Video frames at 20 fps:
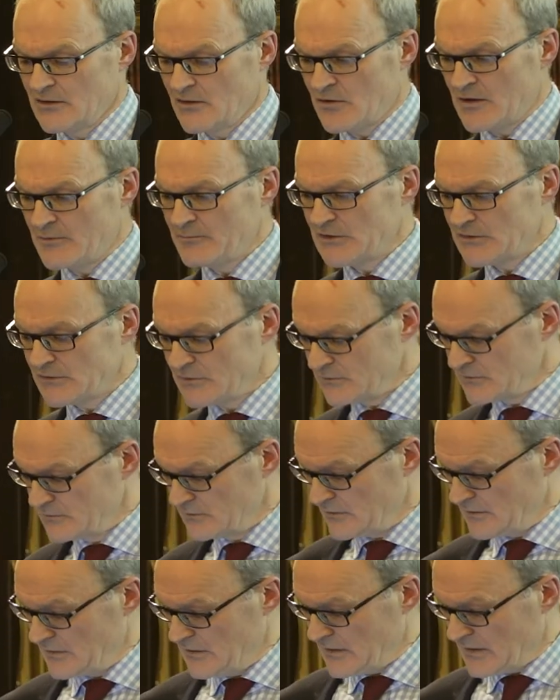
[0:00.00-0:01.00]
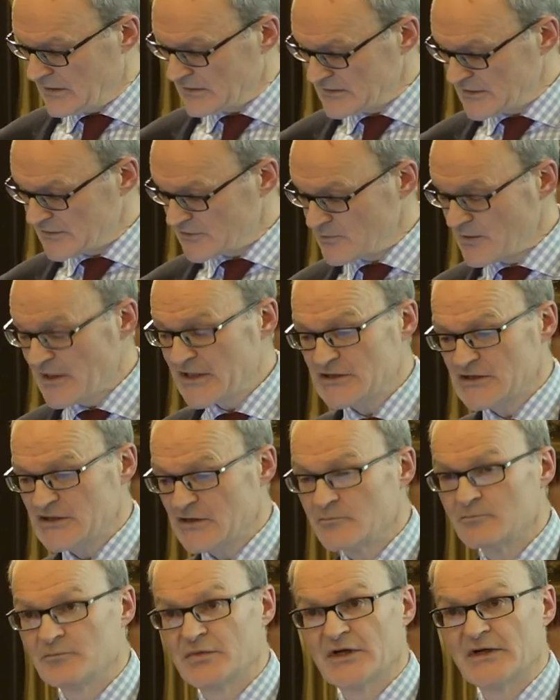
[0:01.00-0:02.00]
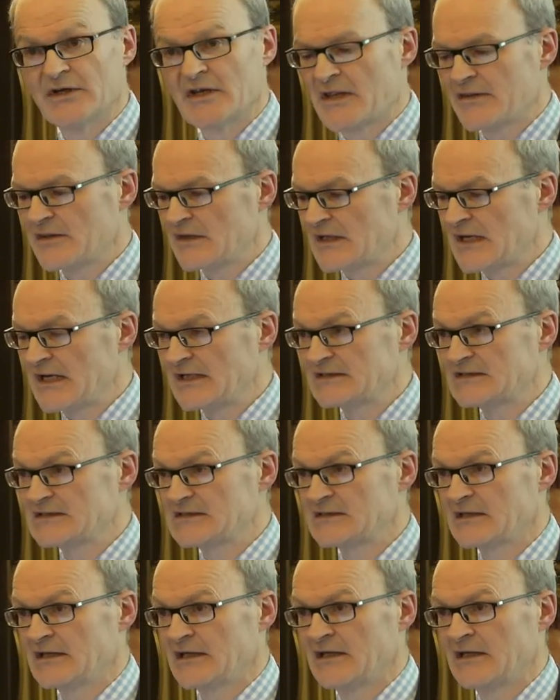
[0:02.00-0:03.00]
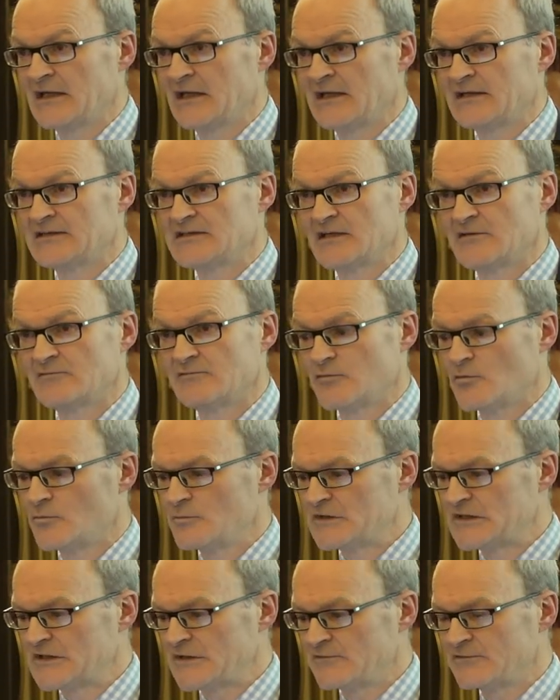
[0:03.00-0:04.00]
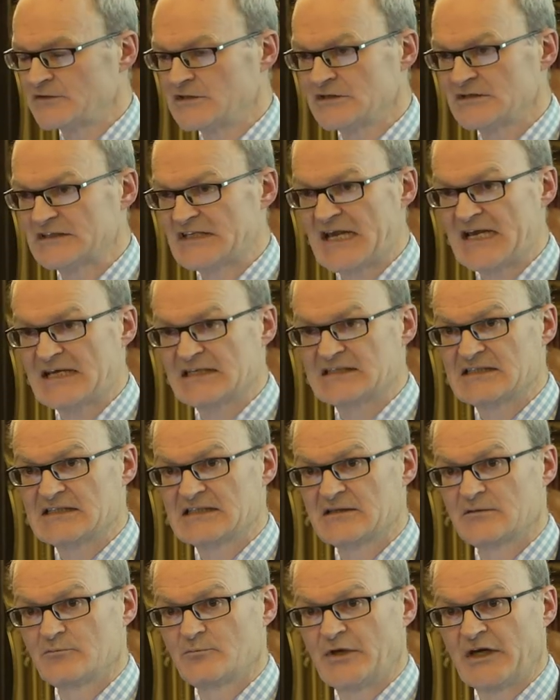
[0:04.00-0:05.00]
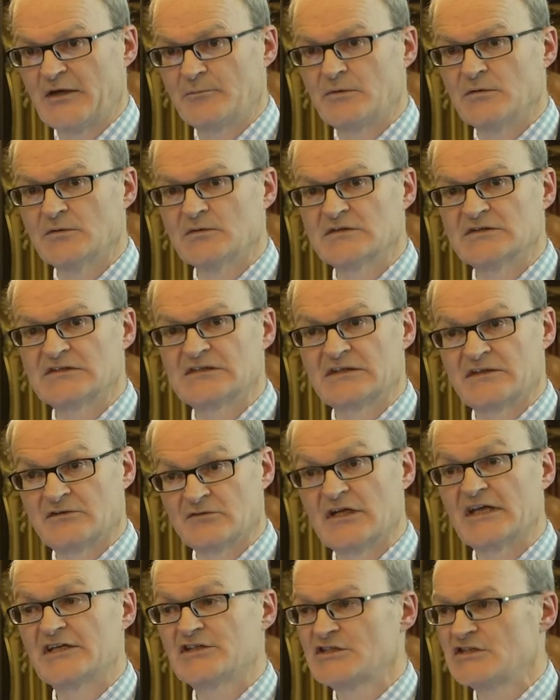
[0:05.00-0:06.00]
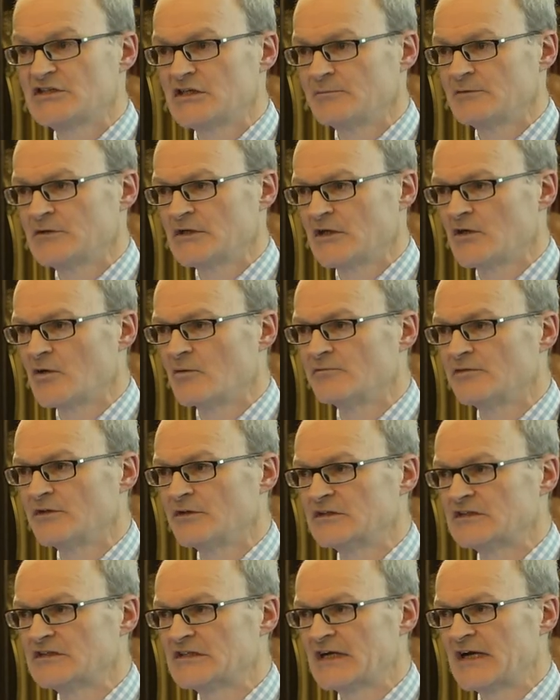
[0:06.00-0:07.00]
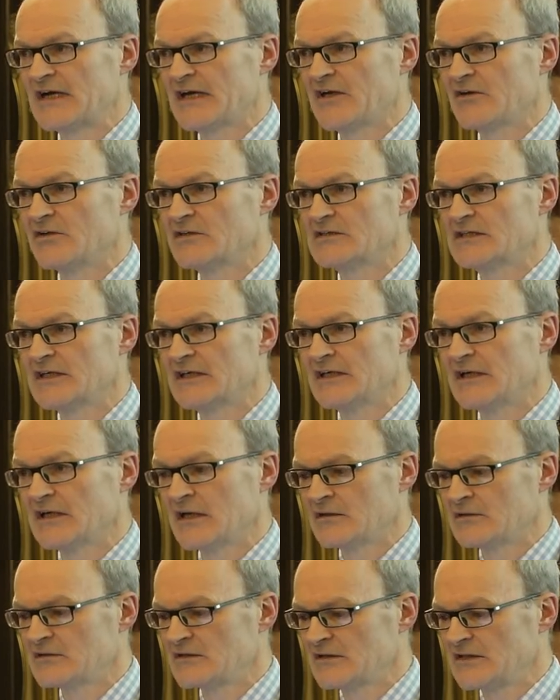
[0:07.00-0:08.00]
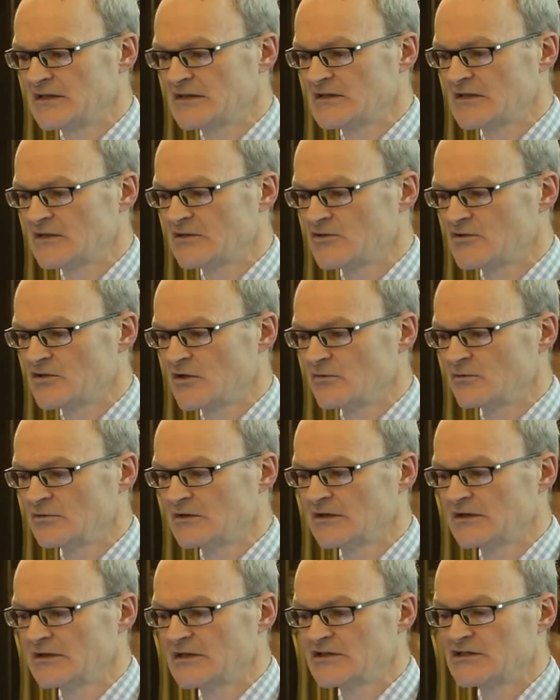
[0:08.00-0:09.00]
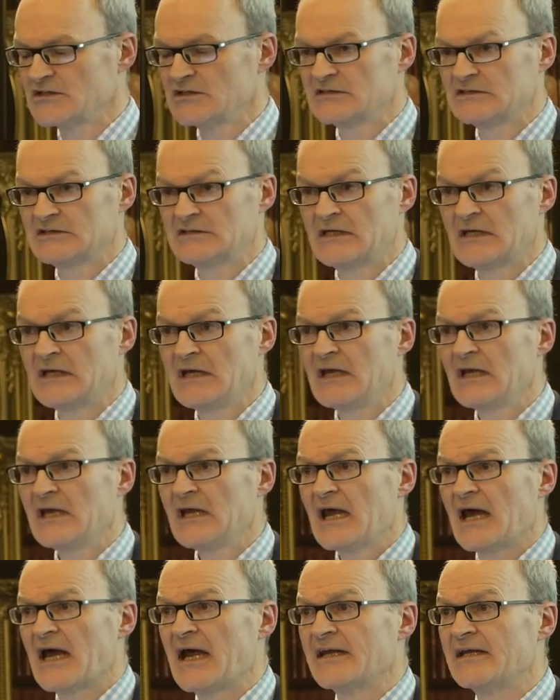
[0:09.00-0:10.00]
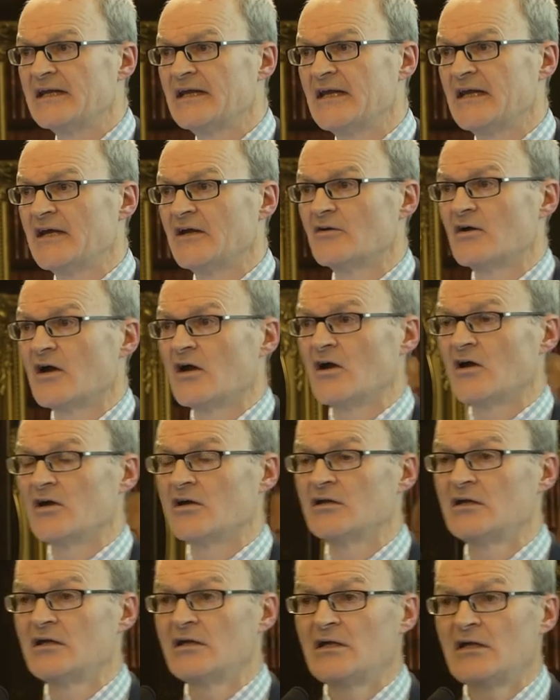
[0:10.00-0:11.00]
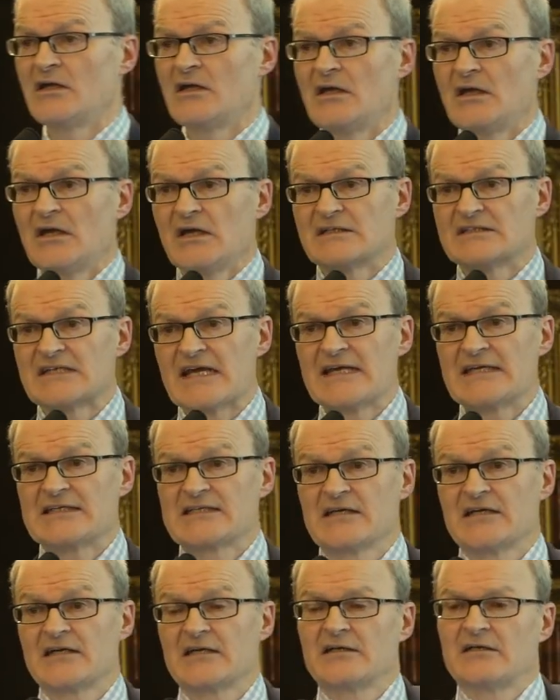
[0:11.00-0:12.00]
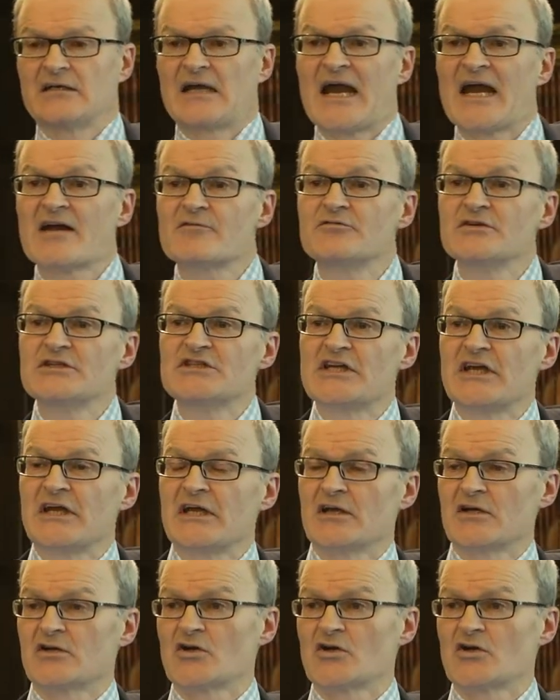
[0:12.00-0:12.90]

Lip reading: criminal situation, but nonetheless, it's informative to test people's the relationship between confidence and accuracy under these controlled conditions. And here are data averaging